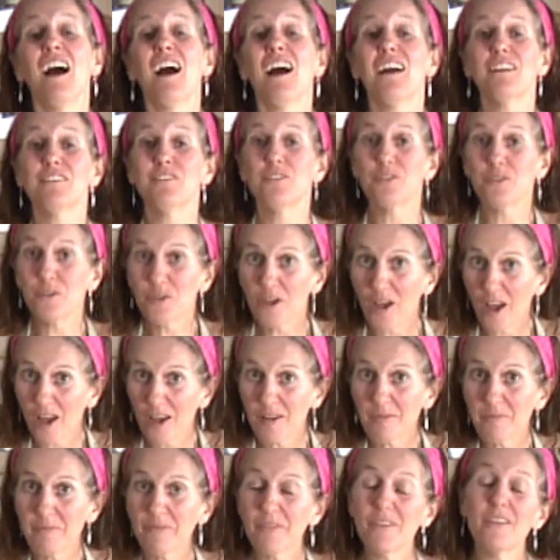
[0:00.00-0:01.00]
I do
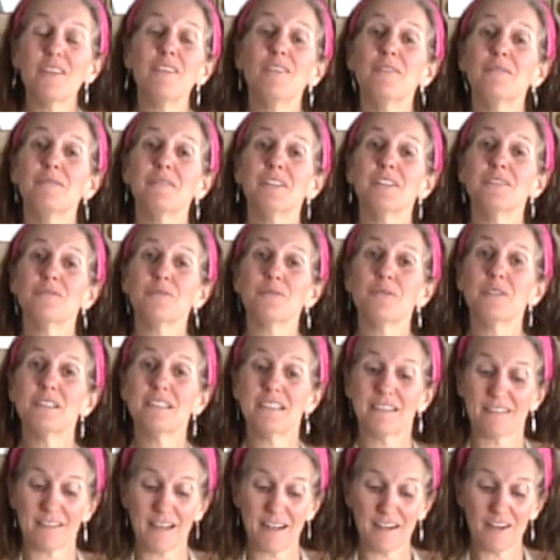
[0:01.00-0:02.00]
hope that you've enjoyed
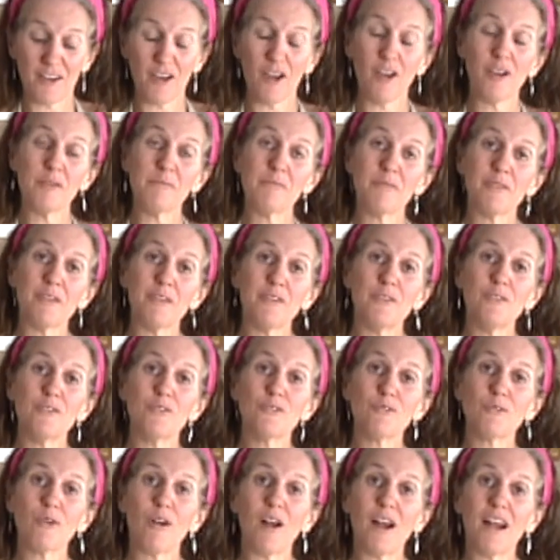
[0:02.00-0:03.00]
this, and I hope that you
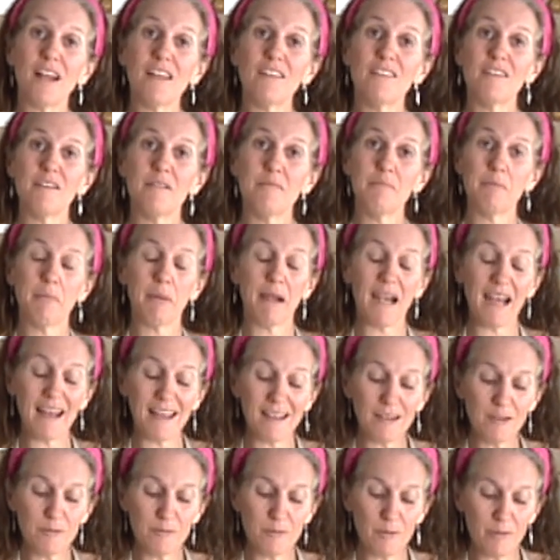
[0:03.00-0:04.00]
try them,
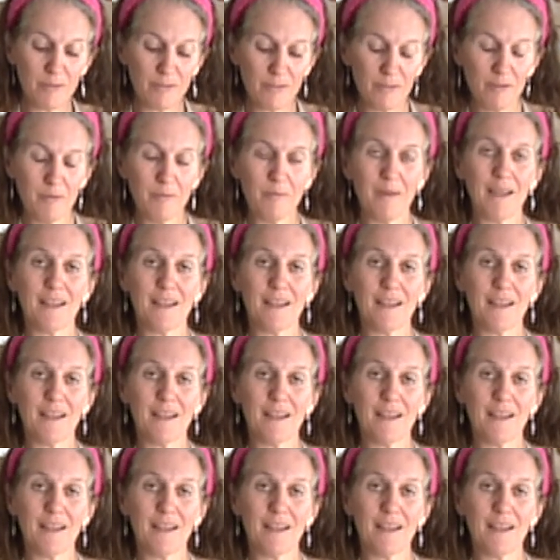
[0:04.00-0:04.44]
play with them,